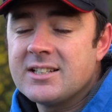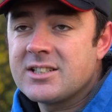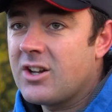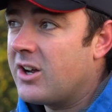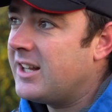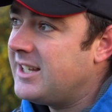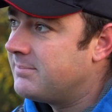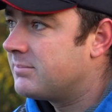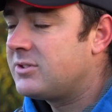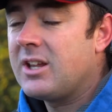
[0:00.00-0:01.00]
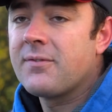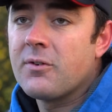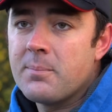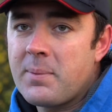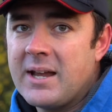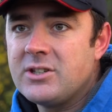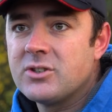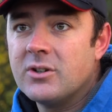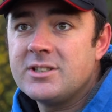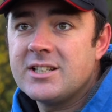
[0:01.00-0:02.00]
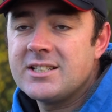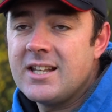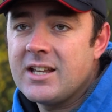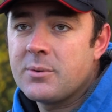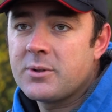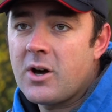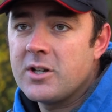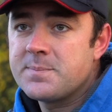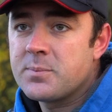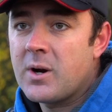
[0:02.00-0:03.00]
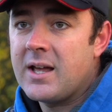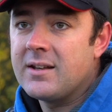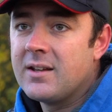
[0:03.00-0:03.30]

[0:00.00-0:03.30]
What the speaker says: a slightly different bait choice is liquidised bread.